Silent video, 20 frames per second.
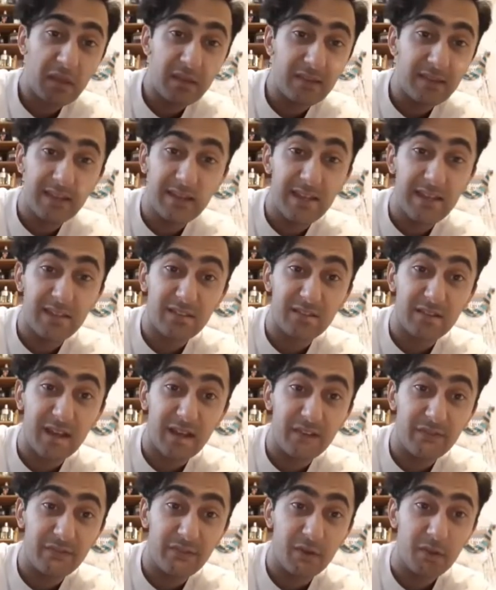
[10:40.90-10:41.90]
the next
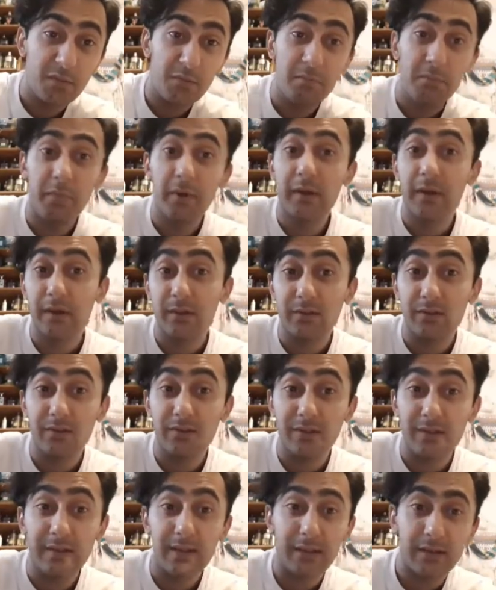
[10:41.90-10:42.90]
iPhone because it's
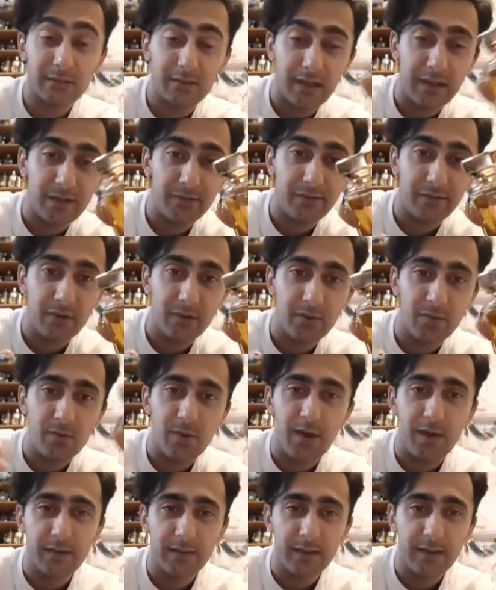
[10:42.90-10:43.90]
the next iPhone,
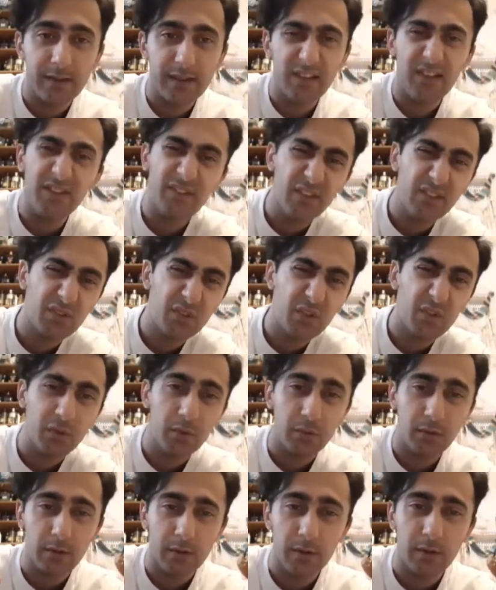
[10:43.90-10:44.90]
rather than if it's good
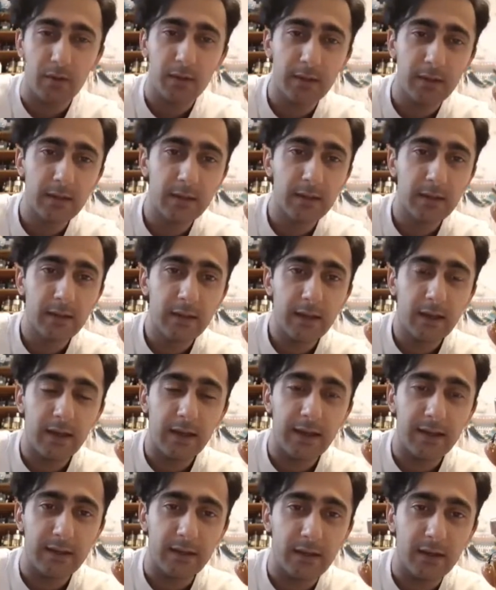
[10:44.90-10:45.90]
or not,
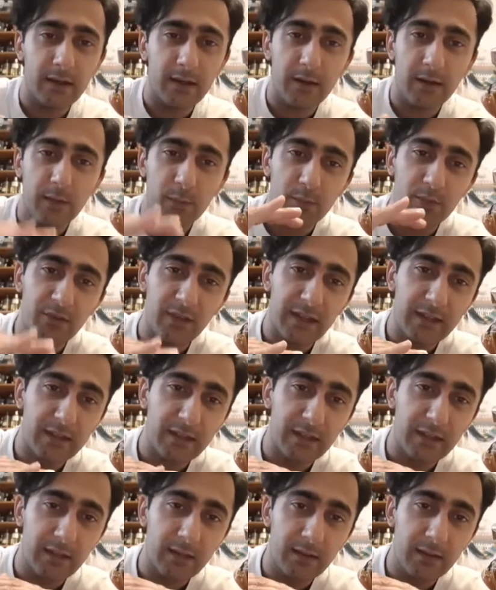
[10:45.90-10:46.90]
and
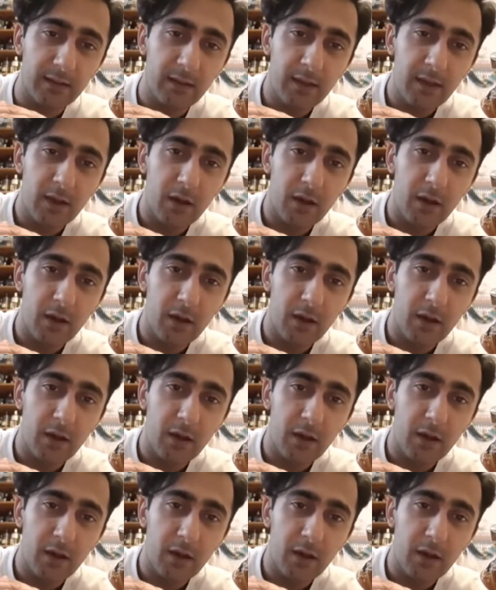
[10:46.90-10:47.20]
objectively